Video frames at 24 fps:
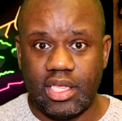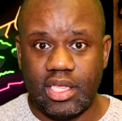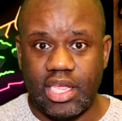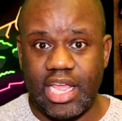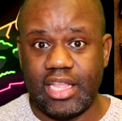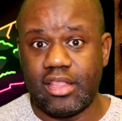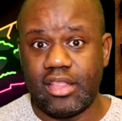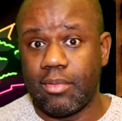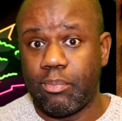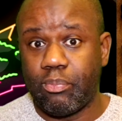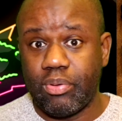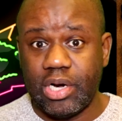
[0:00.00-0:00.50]

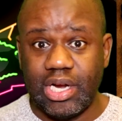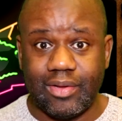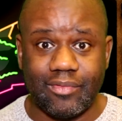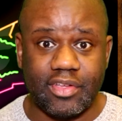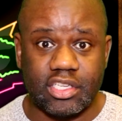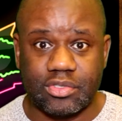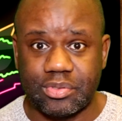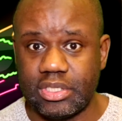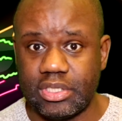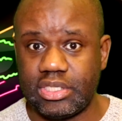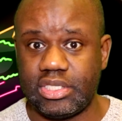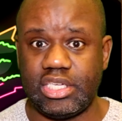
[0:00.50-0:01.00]
in the
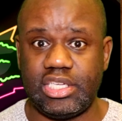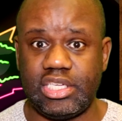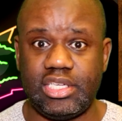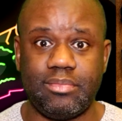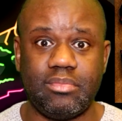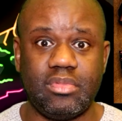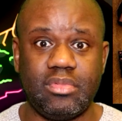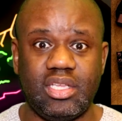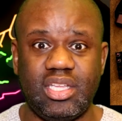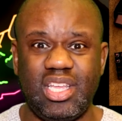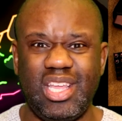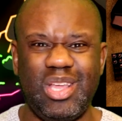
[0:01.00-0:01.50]
previous
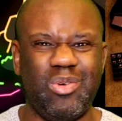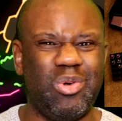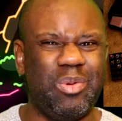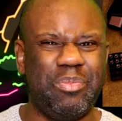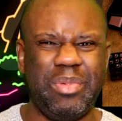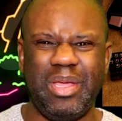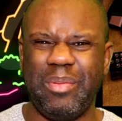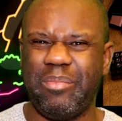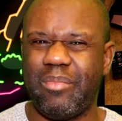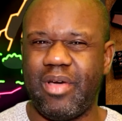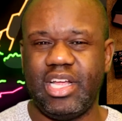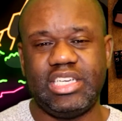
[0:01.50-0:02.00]
regime, it would
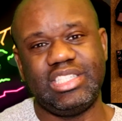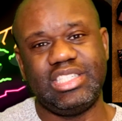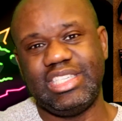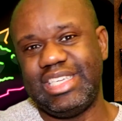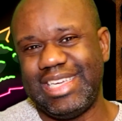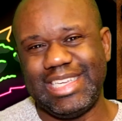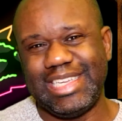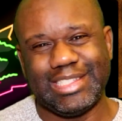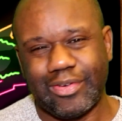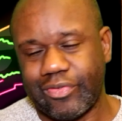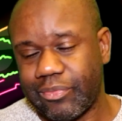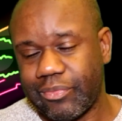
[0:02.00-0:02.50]
be much
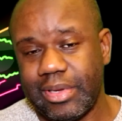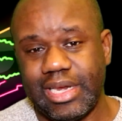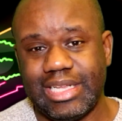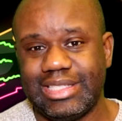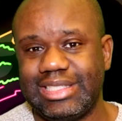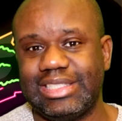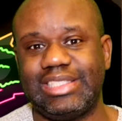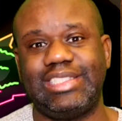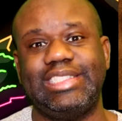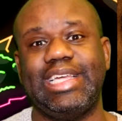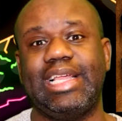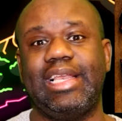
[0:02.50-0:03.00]
easier for me to
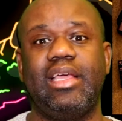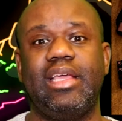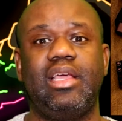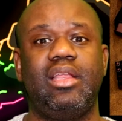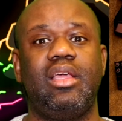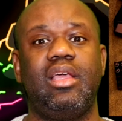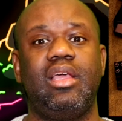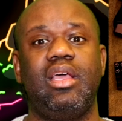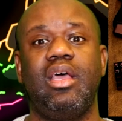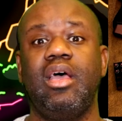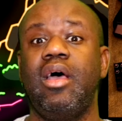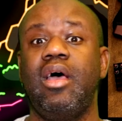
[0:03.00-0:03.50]
just sell it
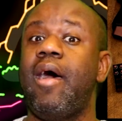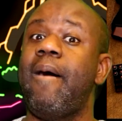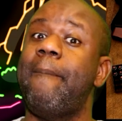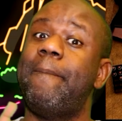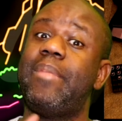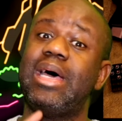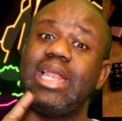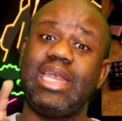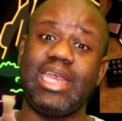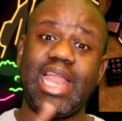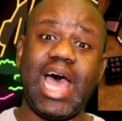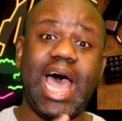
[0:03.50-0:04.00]

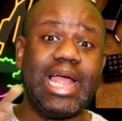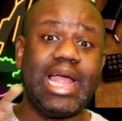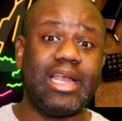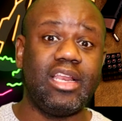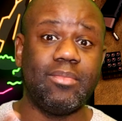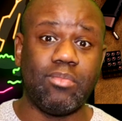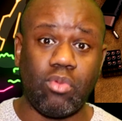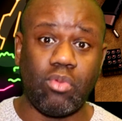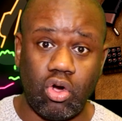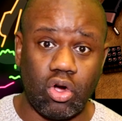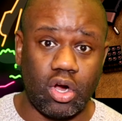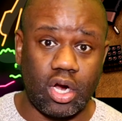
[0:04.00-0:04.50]
but not
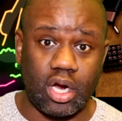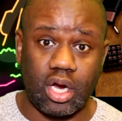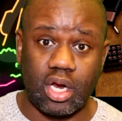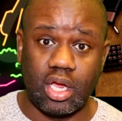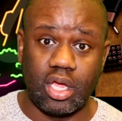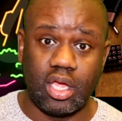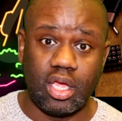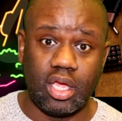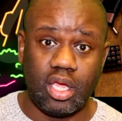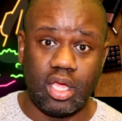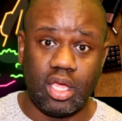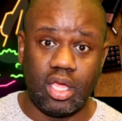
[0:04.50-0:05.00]
anymore.
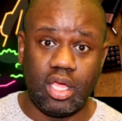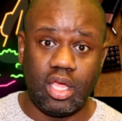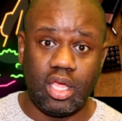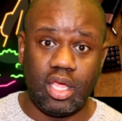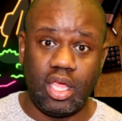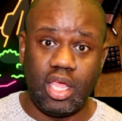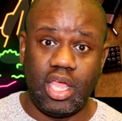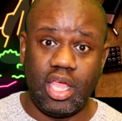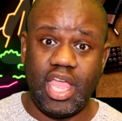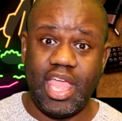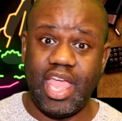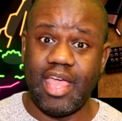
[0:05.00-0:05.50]

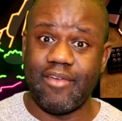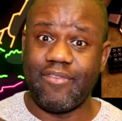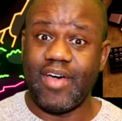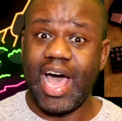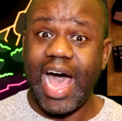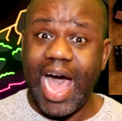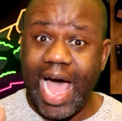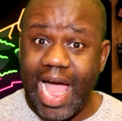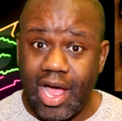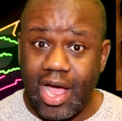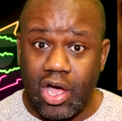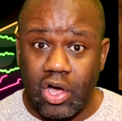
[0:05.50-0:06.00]
If
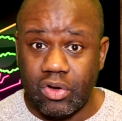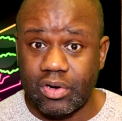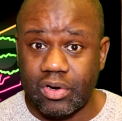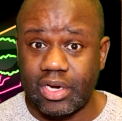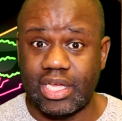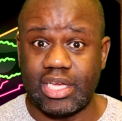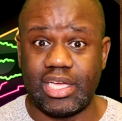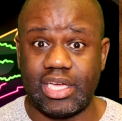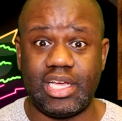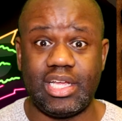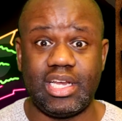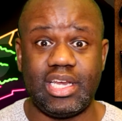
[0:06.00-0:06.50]
I own a
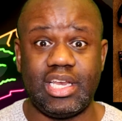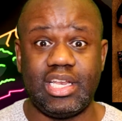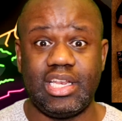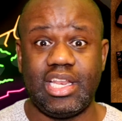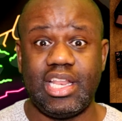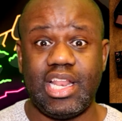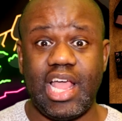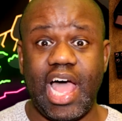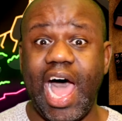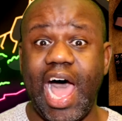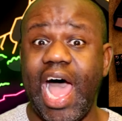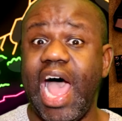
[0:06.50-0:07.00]
gun,
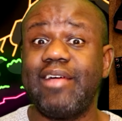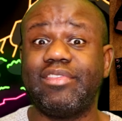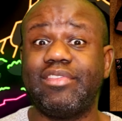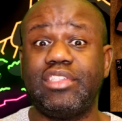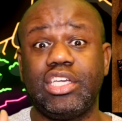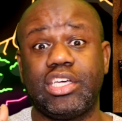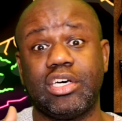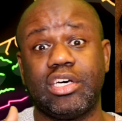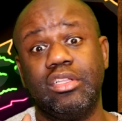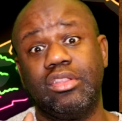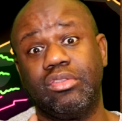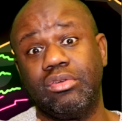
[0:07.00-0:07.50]
I have to
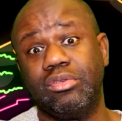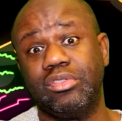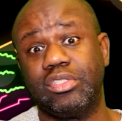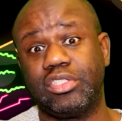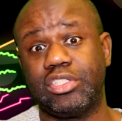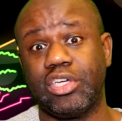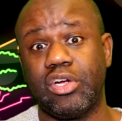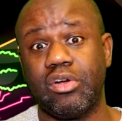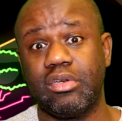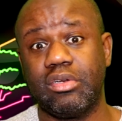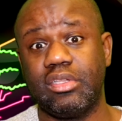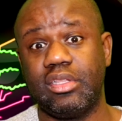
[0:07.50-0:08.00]
go through
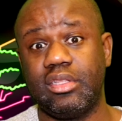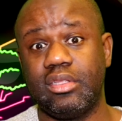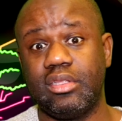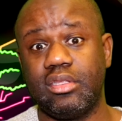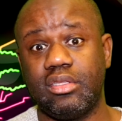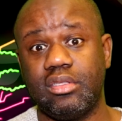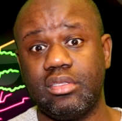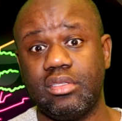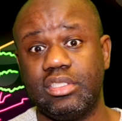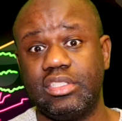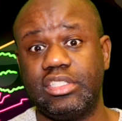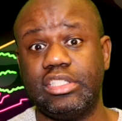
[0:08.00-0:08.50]

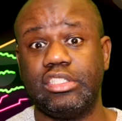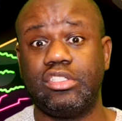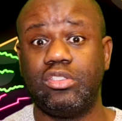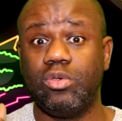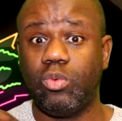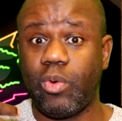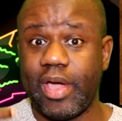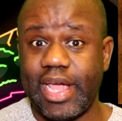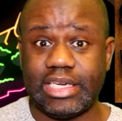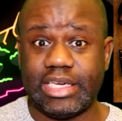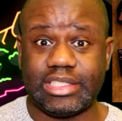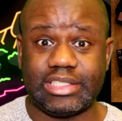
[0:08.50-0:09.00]
certain
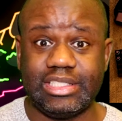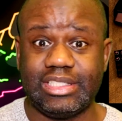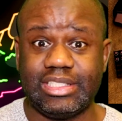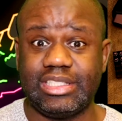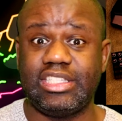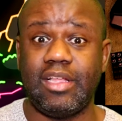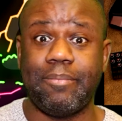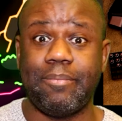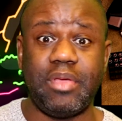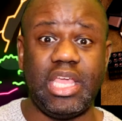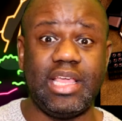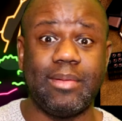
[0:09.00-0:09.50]
situations
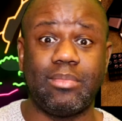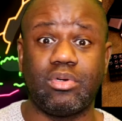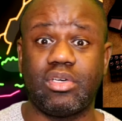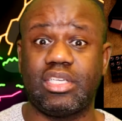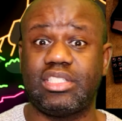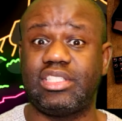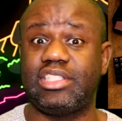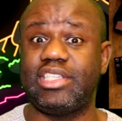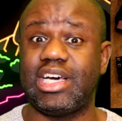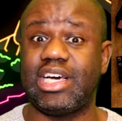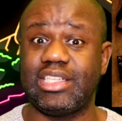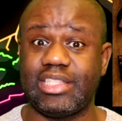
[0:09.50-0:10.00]
to be able to
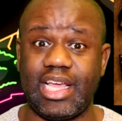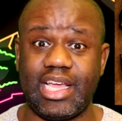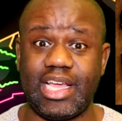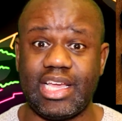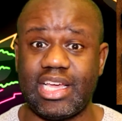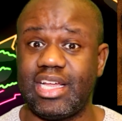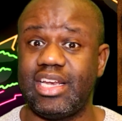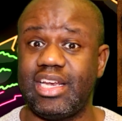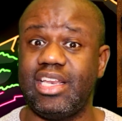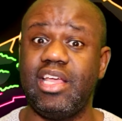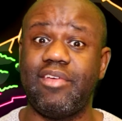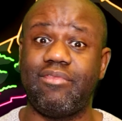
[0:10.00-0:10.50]
sell that
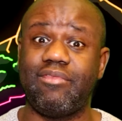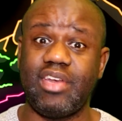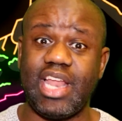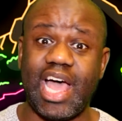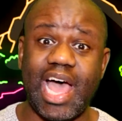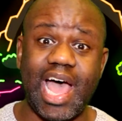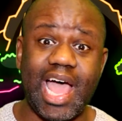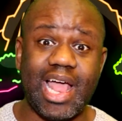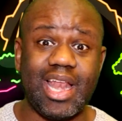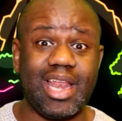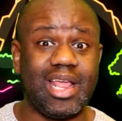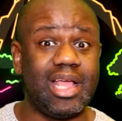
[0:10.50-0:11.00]
gun. If
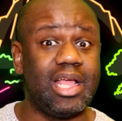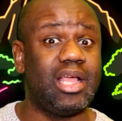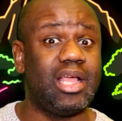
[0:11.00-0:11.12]
not,